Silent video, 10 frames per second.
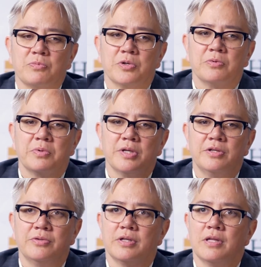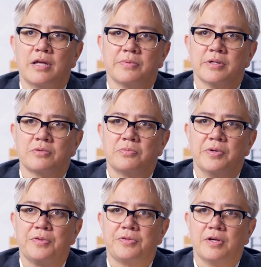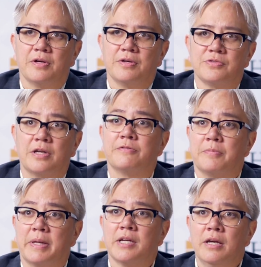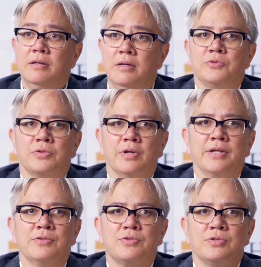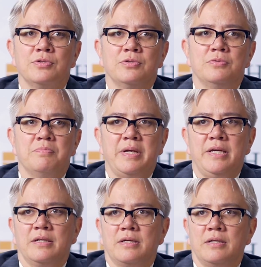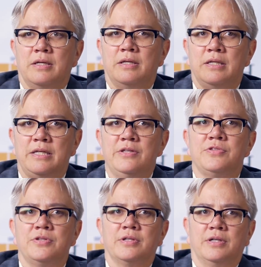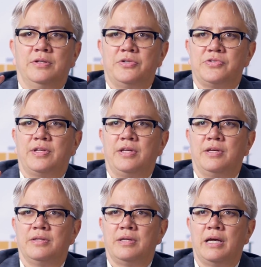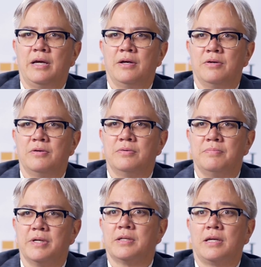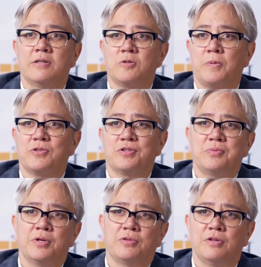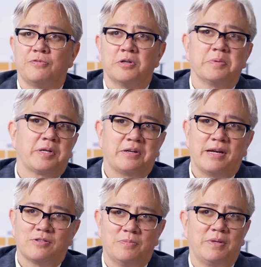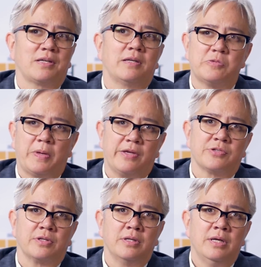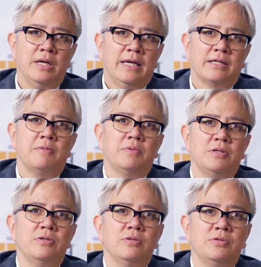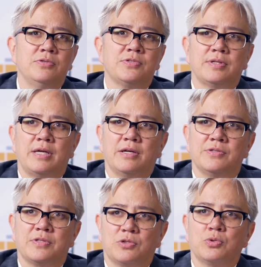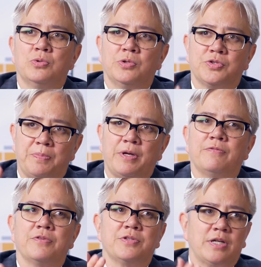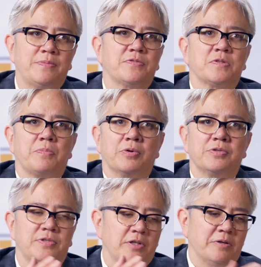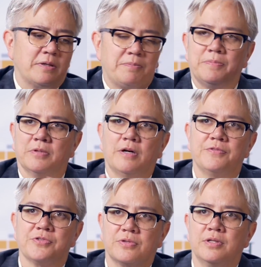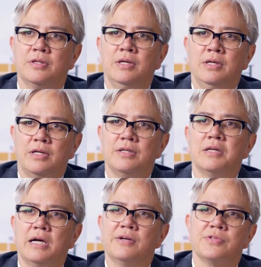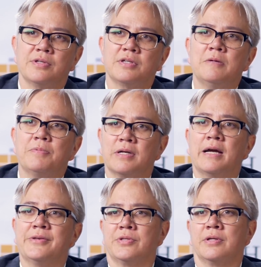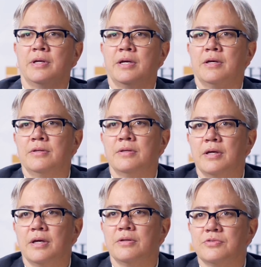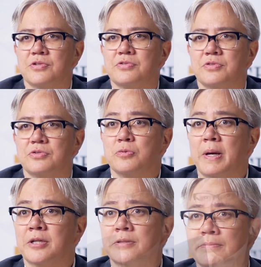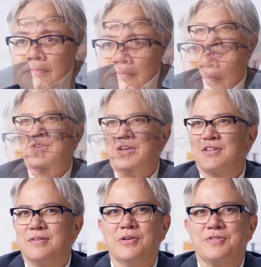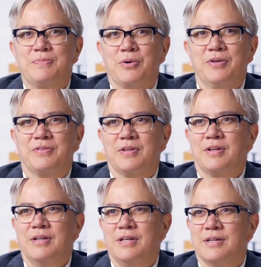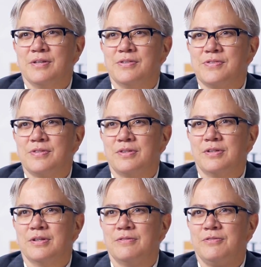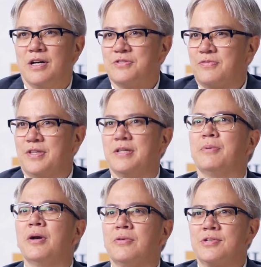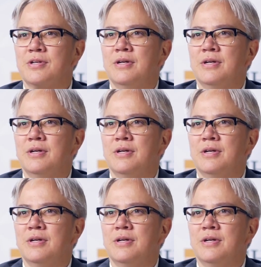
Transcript: We're really doing a lot of work with the Center for Medicaid, trying to make it easier to understand how Medicaid, especially with the Affordable Care Act and Medicaid expansion, can be used as a tool to pay for the types of supports that help get people off the street into housing, keep their housing, and, and just do better. I think the most important thing is the philosophy and the approach.